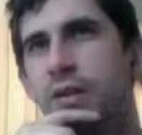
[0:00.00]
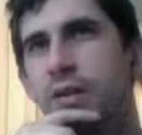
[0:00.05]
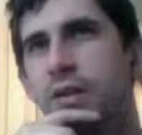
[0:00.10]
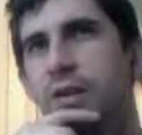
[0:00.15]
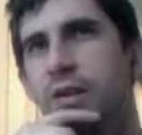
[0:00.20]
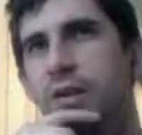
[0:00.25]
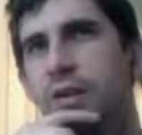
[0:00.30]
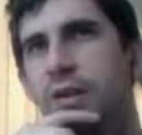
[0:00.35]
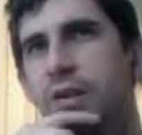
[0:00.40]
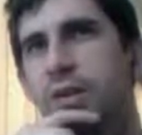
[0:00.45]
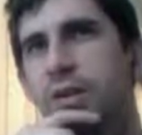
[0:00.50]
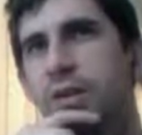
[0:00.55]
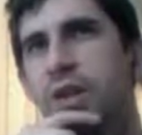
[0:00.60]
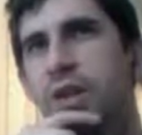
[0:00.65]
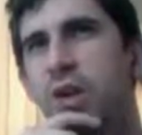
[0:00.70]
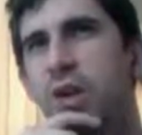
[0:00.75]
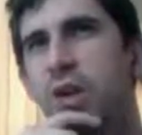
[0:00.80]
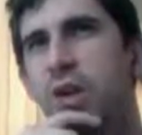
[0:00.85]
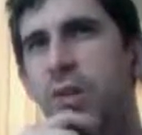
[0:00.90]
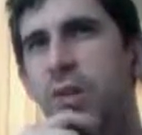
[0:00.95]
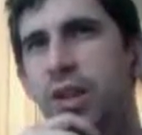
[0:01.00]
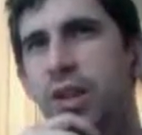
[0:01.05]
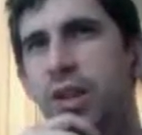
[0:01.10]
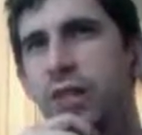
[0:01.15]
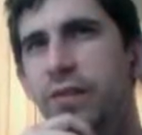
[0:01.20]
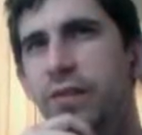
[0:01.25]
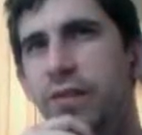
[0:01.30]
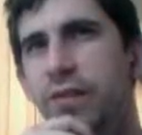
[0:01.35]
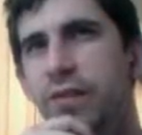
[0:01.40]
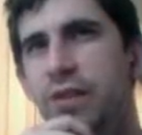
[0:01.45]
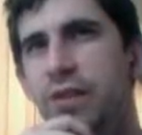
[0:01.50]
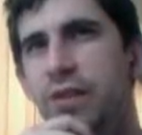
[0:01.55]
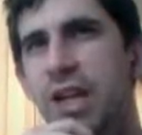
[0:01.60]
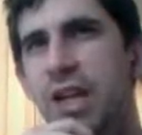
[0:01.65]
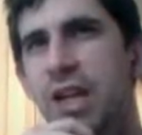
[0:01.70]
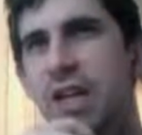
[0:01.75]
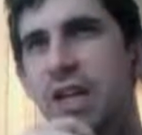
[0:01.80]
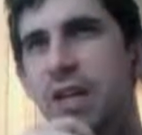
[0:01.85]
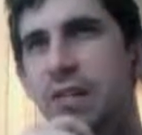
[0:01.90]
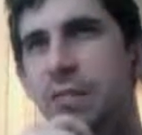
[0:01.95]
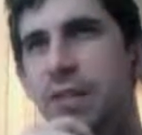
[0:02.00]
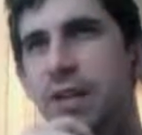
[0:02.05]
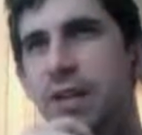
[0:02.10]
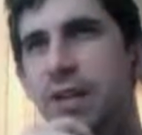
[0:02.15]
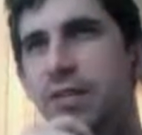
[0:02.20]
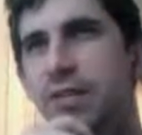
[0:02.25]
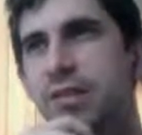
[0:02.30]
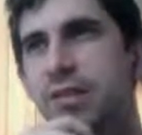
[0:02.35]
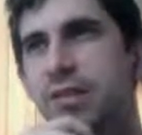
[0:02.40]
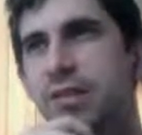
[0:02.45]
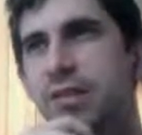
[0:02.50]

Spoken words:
So it's only the first 8 bits.